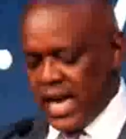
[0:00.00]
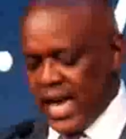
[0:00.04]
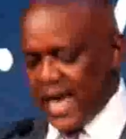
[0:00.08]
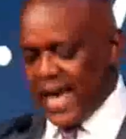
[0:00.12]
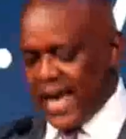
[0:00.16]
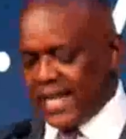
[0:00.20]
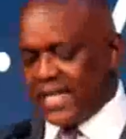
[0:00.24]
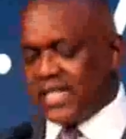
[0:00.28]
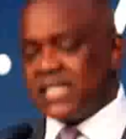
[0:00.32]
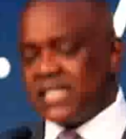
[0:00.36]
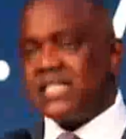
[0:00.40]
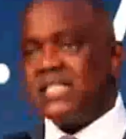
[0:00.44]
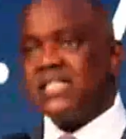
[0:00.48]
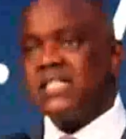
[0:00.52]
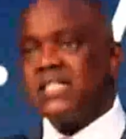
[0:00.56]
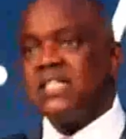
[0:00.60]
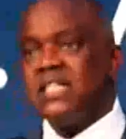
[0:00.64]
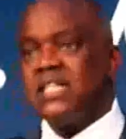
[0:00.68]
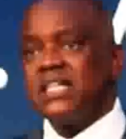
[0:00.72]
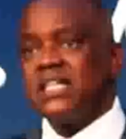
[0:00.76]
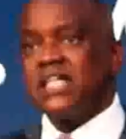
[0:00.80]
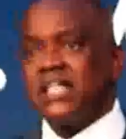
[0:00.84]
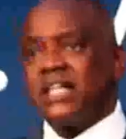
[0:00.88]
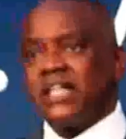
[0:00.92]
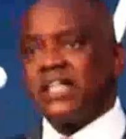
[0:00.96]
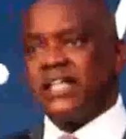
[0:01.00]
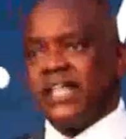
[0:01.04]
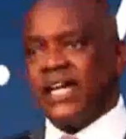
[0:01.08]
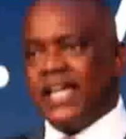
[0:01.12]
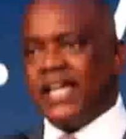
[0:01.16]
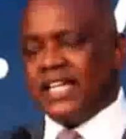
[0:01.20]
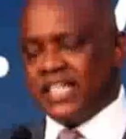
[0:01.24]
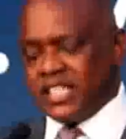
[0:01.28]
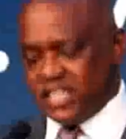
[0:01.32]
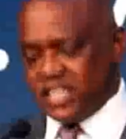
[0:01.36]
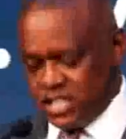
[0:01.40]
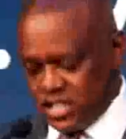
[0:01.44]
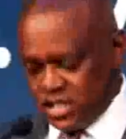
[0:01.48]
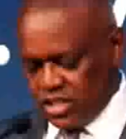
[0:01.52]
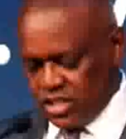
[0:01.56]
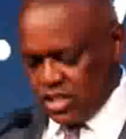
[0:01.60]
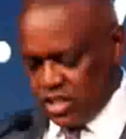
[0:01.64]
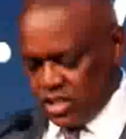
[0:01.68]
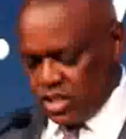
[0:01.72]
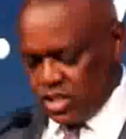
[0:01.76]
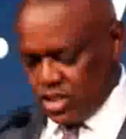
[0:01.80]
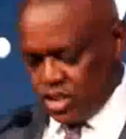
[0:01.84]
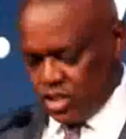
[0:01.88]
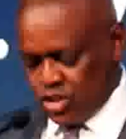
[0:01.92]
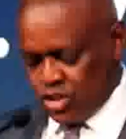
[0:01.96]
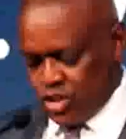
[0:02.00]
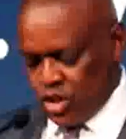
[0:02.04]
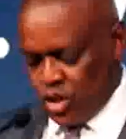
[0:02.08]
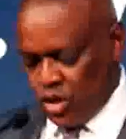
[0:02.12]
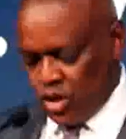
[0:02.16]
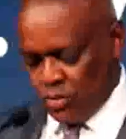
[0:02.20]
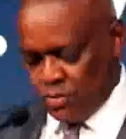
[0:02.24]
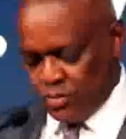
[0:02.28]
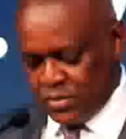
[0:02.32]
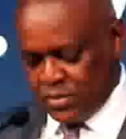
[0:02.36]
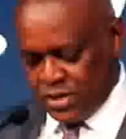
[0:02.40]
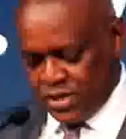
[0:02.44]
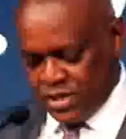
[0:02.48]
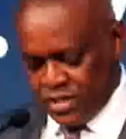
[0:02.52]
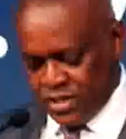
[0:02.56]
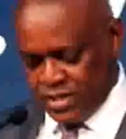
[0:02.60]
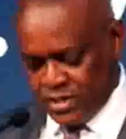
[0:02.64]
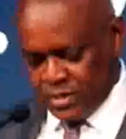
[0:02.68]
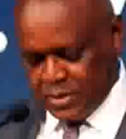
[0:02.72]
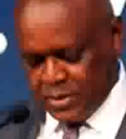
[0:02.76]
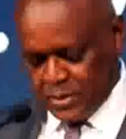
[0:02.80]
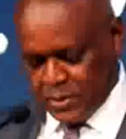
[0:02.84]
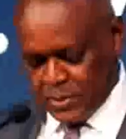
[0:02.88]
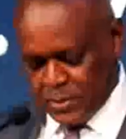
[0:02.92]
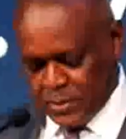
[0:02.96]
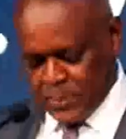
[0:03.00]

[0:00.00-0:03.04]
and create jobs.